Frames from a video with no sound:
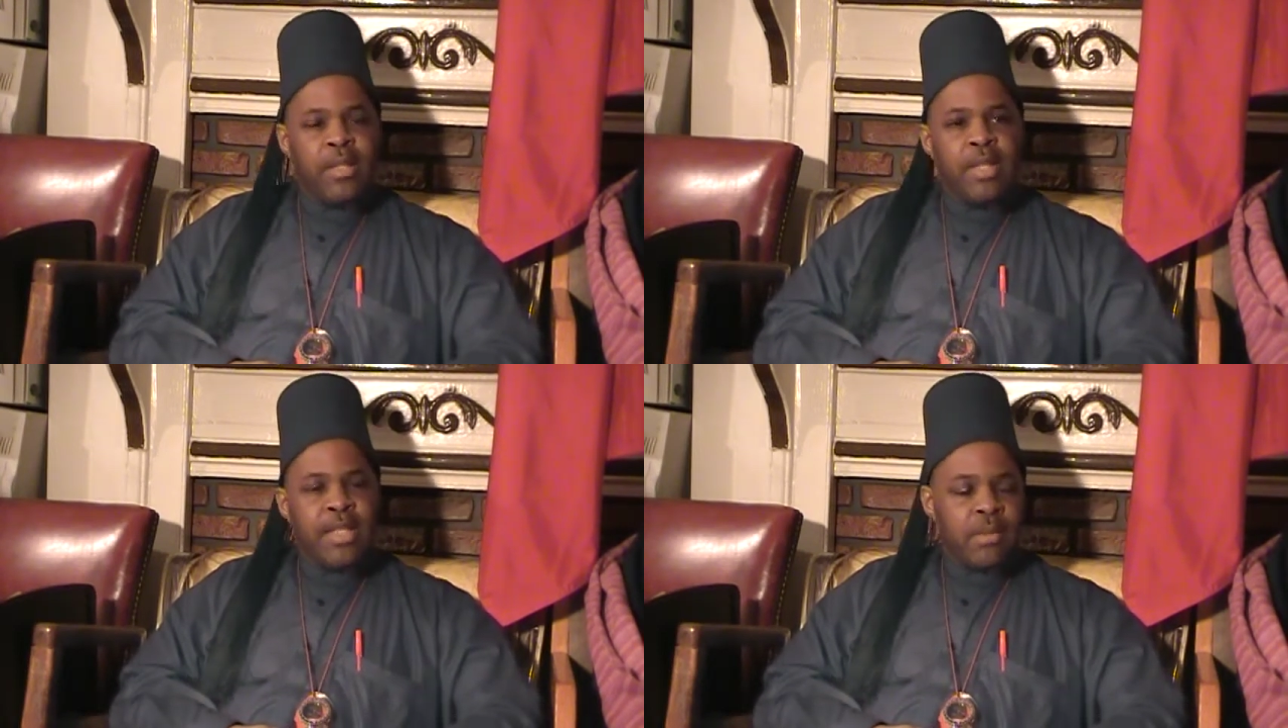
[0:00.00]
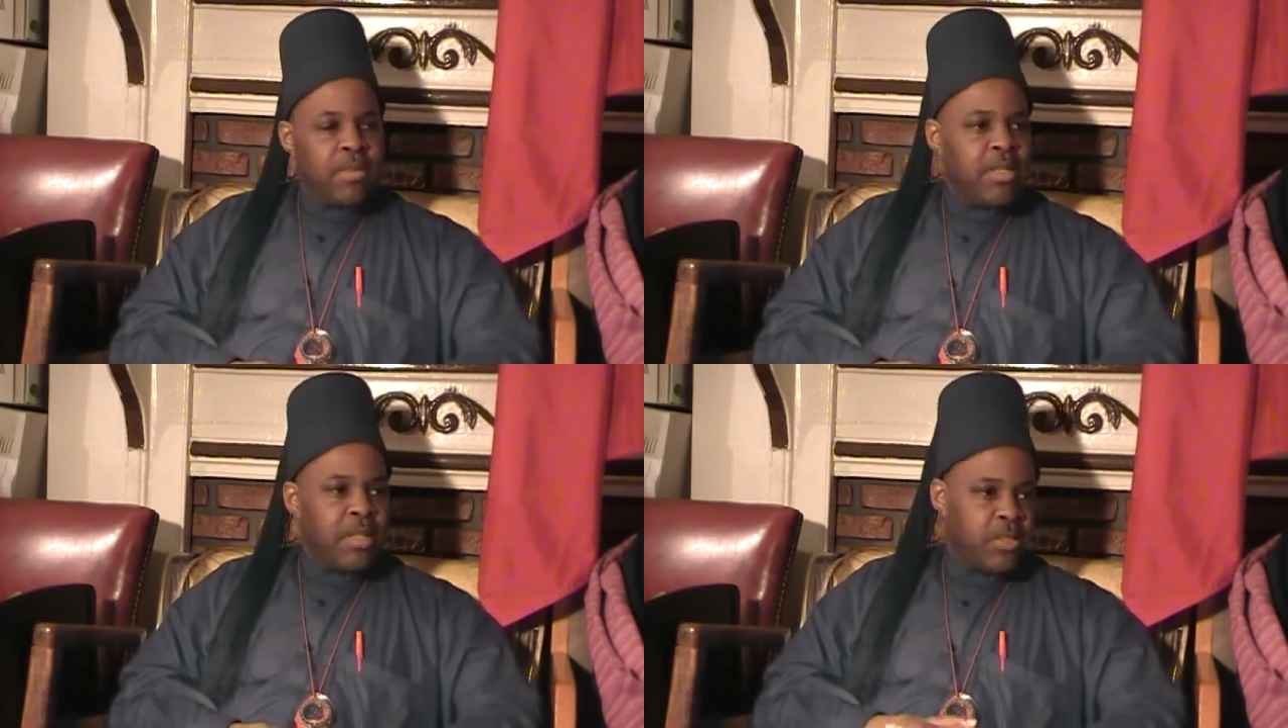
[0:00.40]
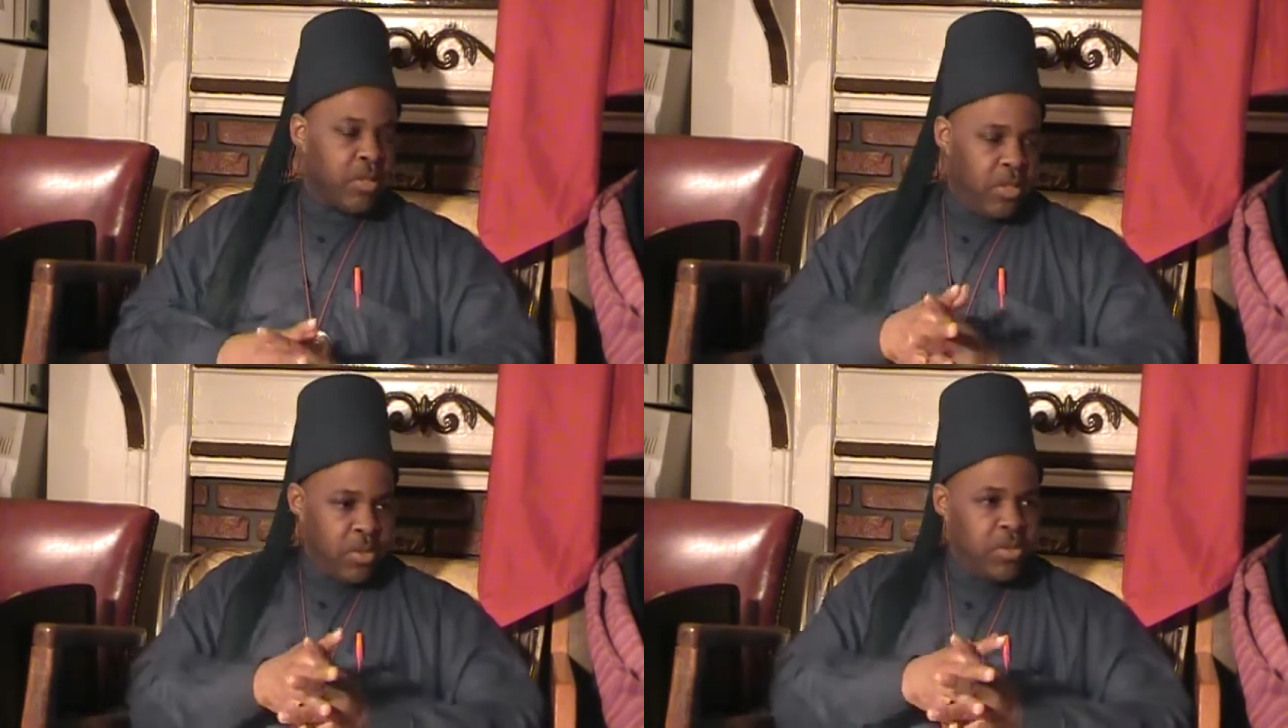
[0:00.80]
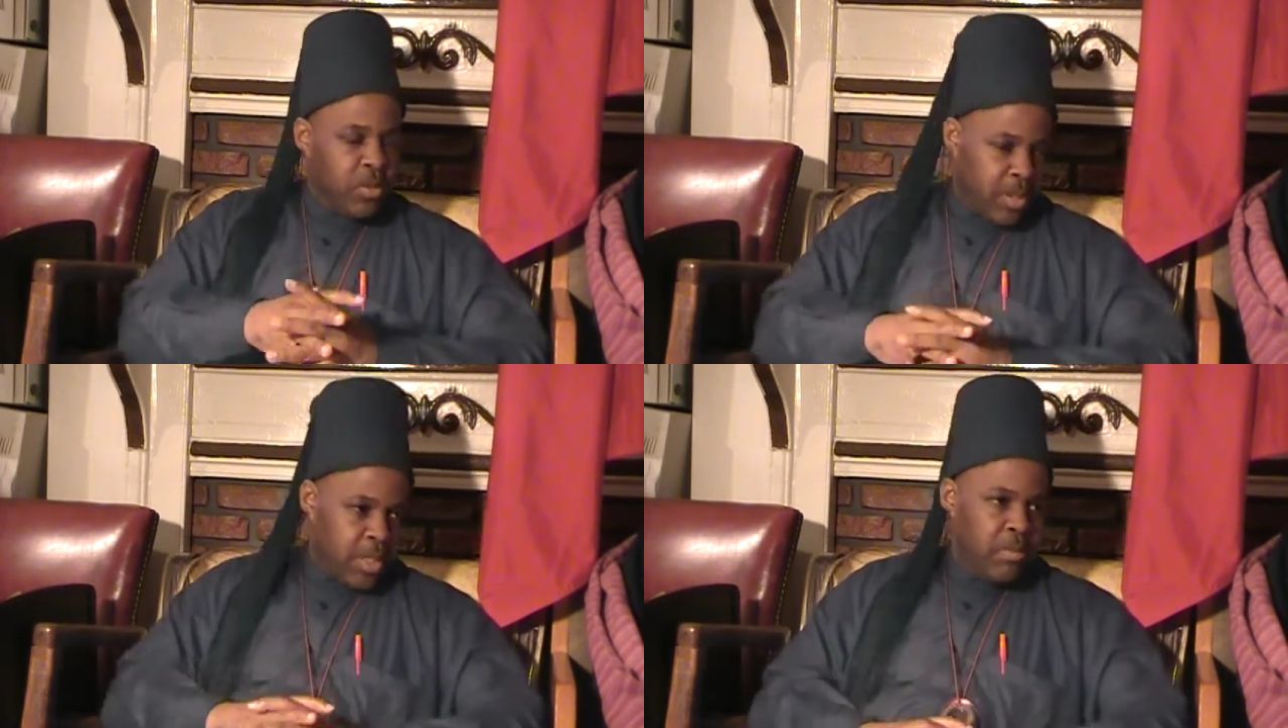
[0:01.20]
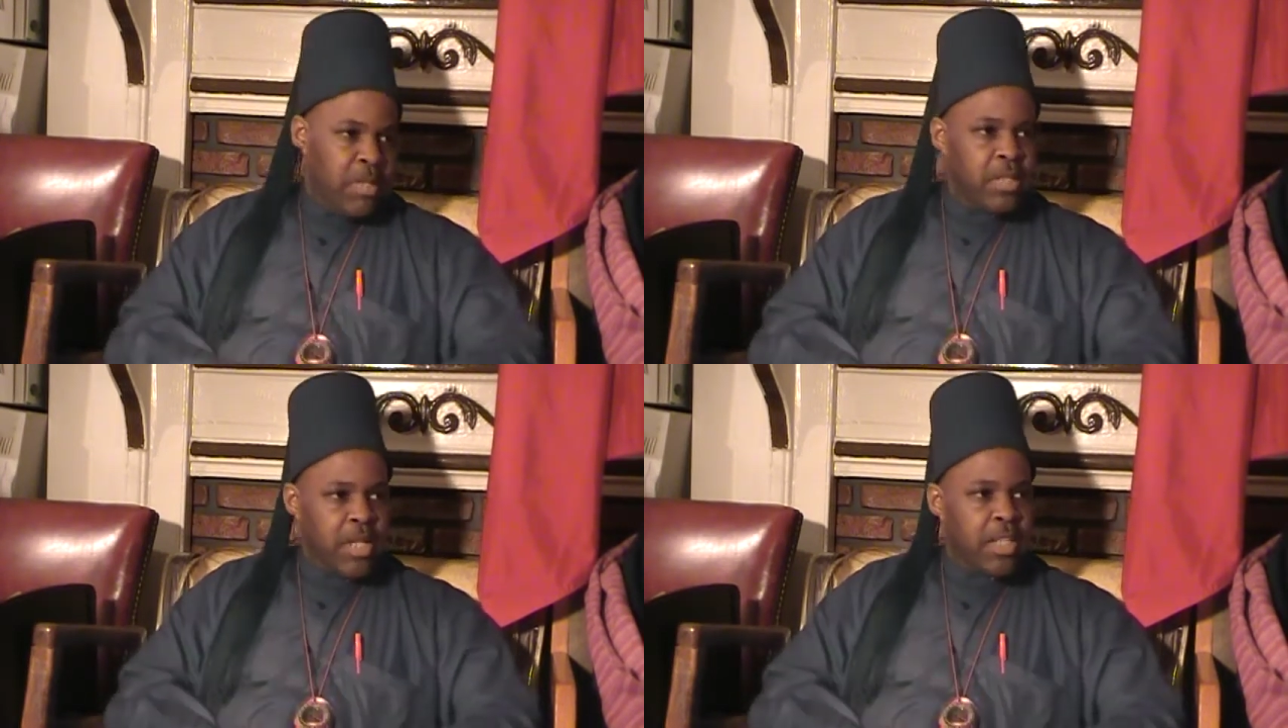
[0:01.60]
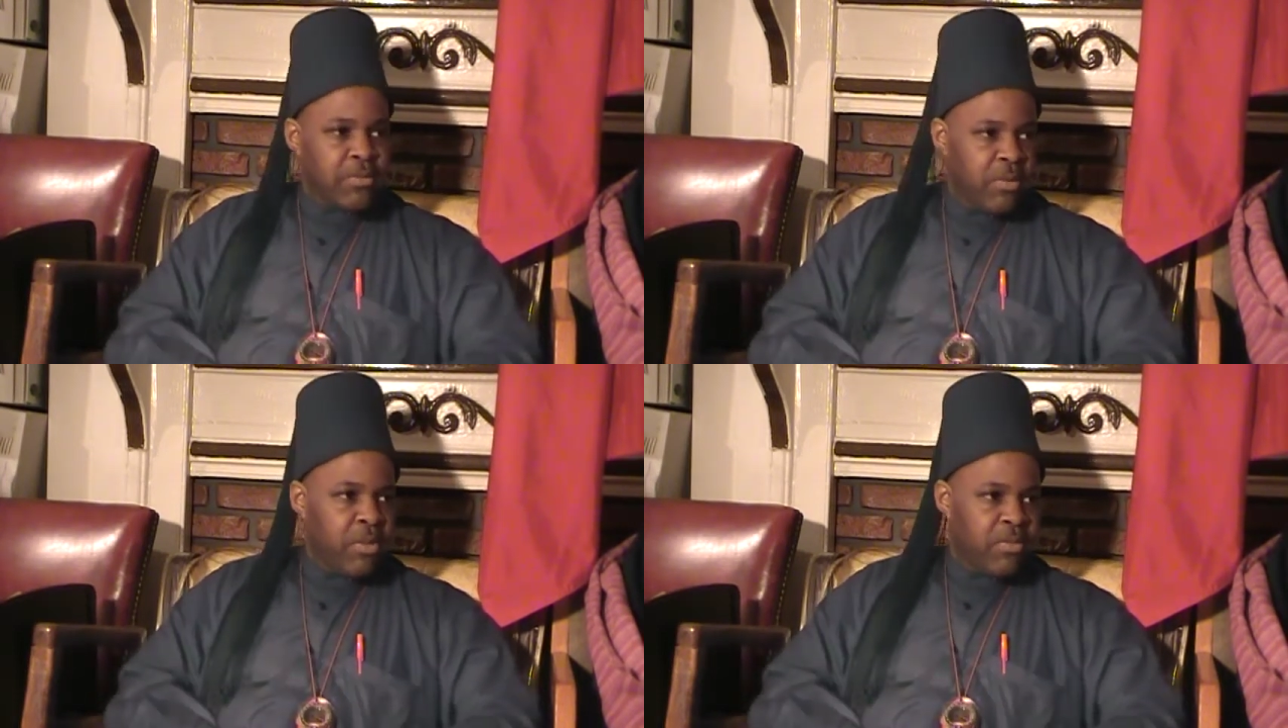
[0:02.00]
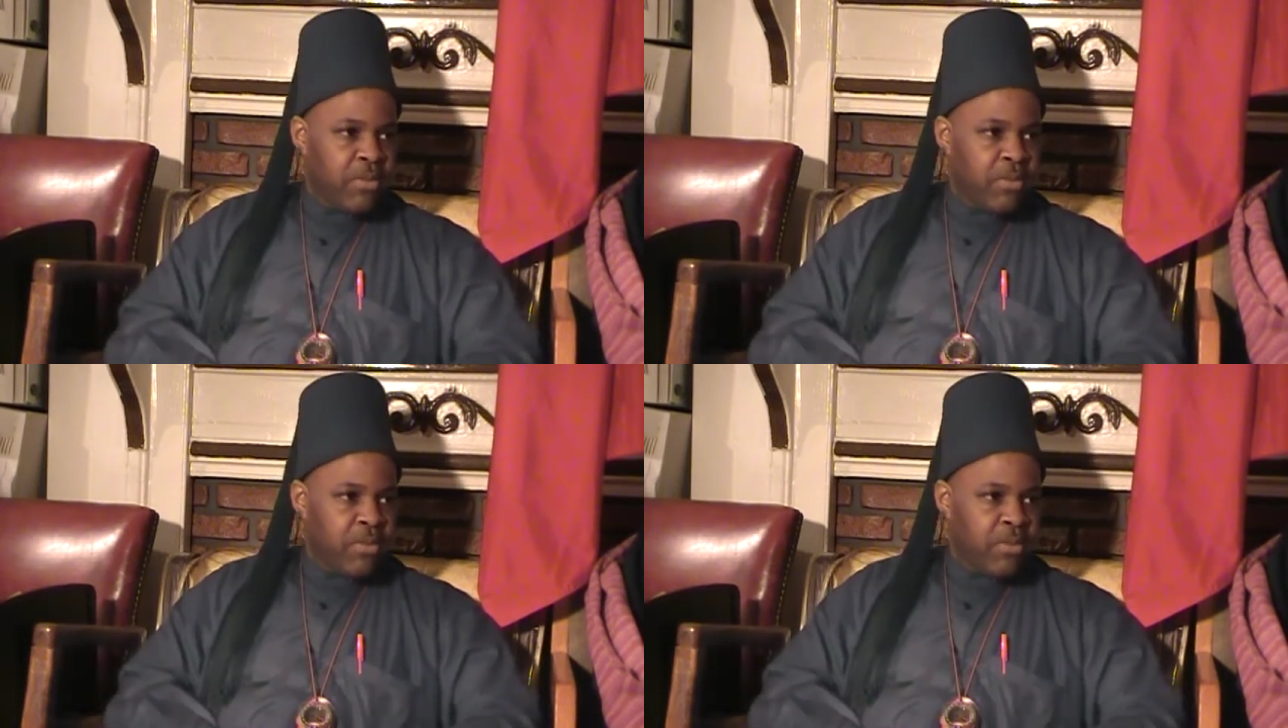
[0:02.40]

that's something that you could use on the TBTX4